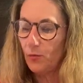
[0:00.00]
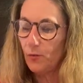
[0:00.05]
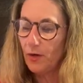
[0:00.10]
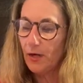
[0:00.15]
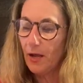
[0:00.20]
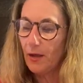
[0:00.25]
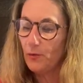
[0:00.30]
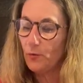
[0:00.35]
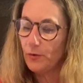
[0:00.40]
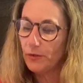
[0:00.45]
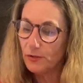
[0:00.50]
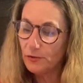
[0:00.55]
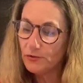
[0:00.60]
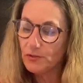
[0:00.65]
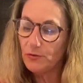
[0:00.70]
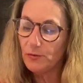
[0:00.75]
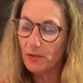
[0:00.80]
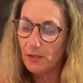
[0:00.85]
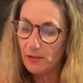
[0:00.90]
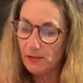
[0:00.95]
What I will
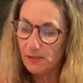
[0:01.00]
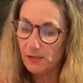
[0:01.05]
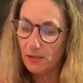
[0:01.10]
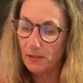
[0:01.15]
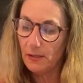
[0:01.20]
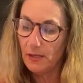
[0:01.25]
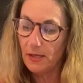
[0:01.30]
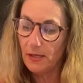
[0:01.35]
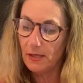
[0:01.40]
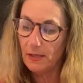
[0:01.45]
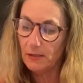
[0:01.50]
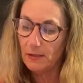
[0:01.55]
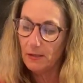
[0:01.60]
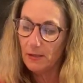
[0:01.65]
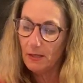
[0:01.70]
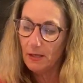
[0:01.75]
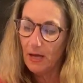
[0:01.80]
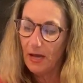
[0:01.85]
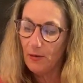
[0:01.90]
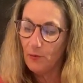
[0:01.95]
do on a Sunday,
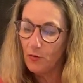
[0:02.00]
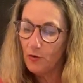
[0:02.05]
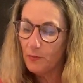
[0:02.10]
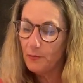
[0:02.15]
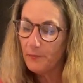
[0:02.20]
I will